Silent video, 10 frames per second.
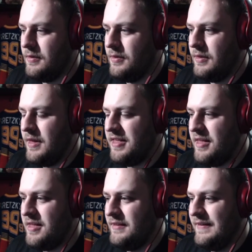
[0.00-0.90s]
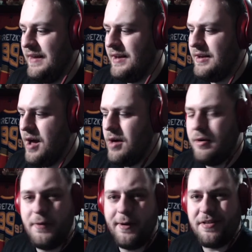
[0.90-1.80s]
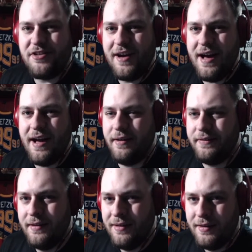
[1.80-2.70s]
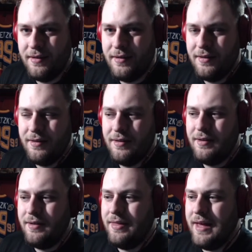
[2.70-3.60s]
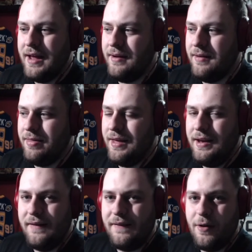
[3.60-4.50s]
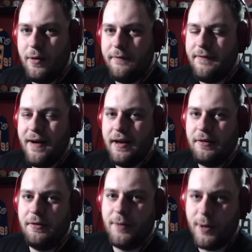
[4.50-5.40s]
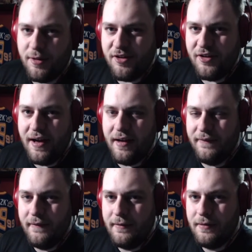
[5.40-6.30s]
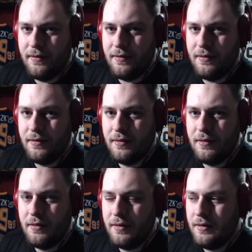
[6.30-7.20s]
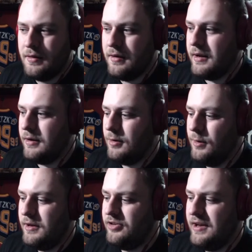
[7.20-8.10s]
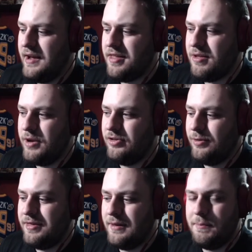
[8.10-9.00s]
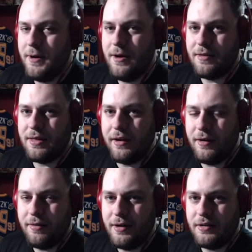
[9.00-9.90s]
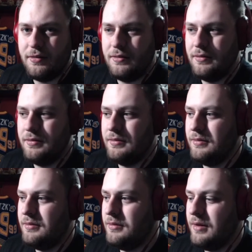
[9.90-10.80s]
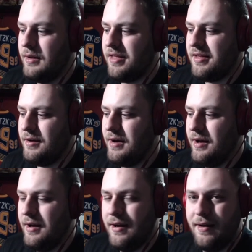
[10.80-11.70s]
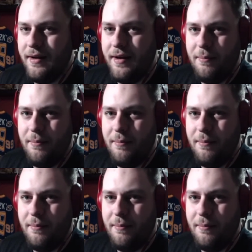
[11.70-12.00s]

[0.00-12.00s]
this is indeed not Laverne's child, then they need to go and find Laverne's child. Like, who did she get switched with at birth? Like, is there a